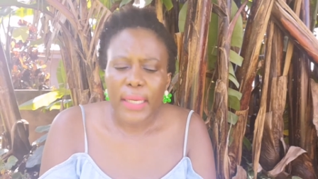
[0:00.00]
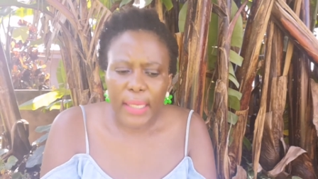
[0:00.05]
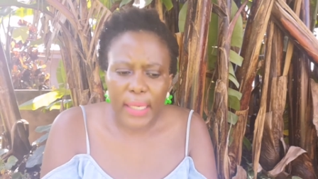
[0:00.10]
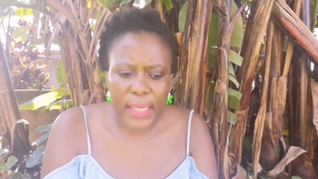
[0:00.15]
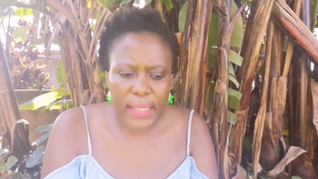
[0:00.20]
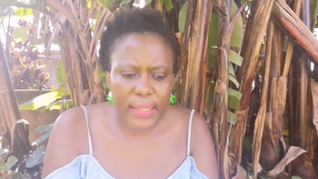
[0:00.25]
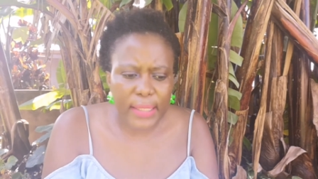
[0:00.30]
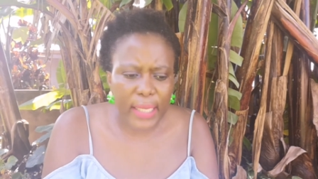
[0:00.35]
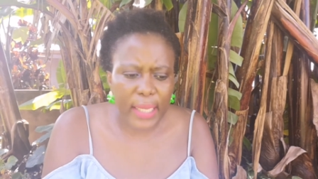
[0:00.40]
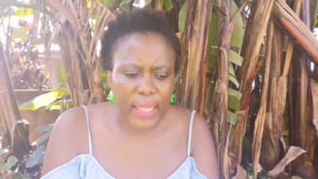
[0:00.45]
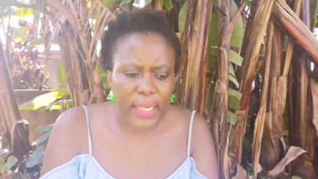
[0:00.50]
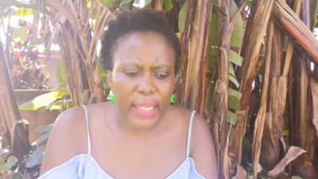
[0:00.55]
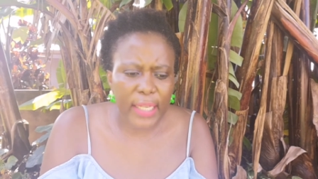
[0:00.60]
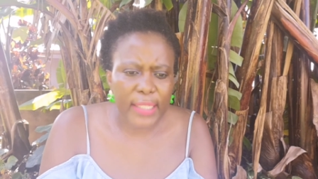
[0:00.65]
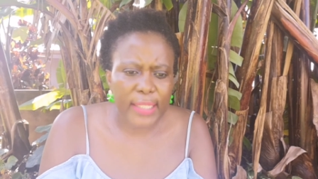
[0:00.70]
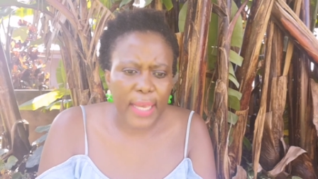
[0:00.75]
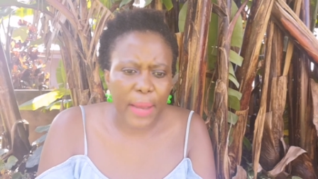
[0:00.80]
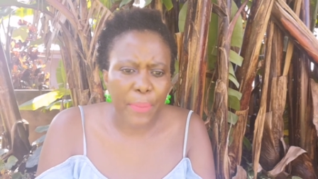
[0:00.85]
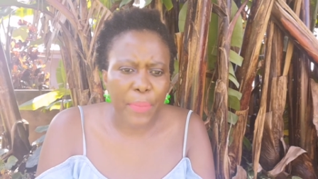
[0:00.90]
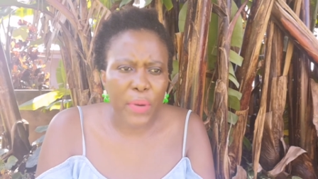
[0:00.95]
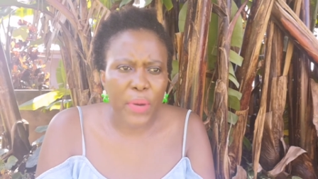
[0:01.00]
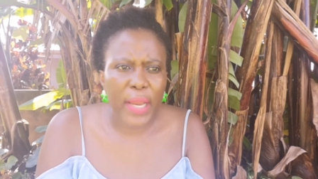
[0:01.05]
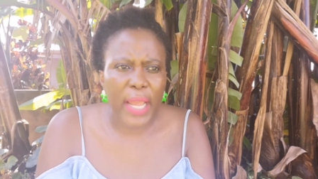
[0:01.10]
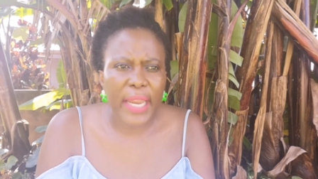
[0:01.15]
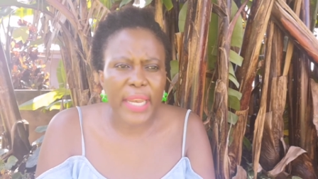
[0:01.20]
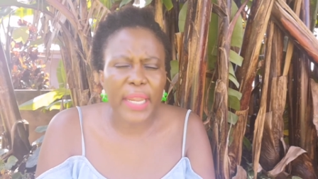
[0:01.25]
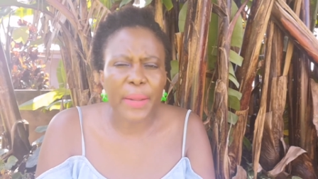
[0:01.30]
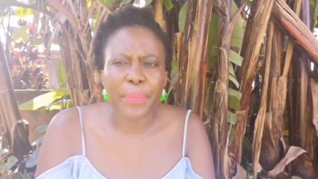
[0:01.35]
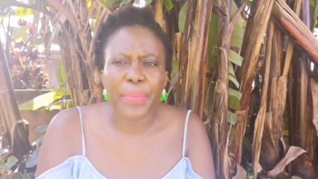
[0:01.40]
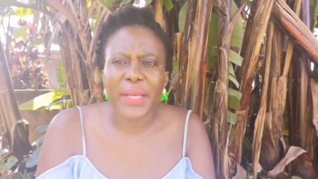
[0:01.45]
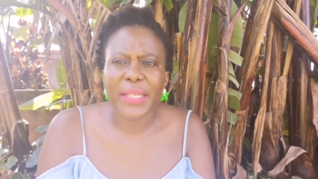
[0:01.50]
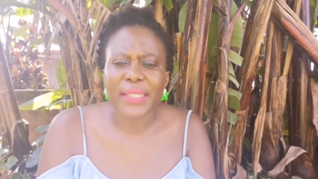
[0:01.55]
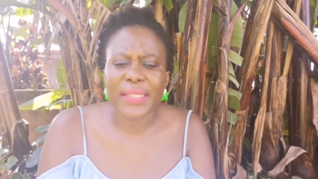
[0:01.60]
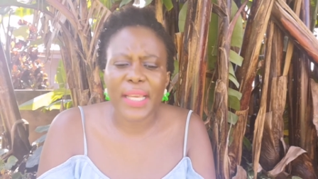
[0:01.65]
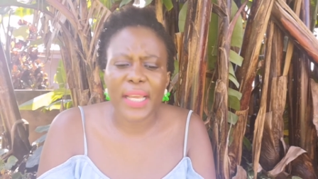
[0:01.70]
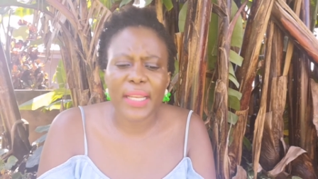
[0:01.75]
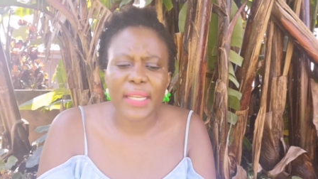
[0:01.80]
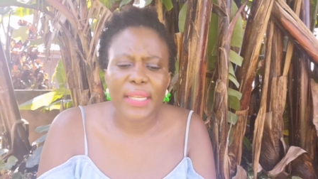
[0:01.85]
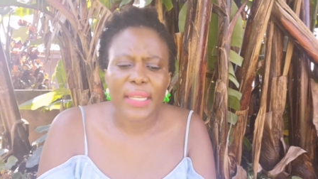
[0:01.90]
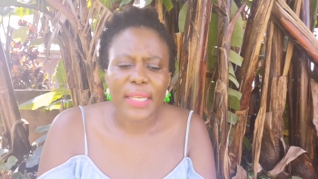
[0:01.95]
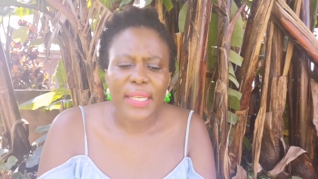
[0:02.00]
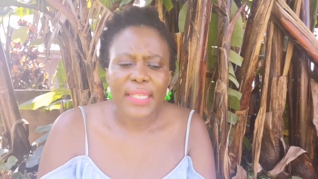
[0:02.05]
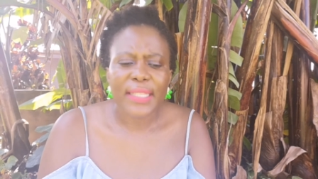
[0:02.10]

Let's take an example, and a person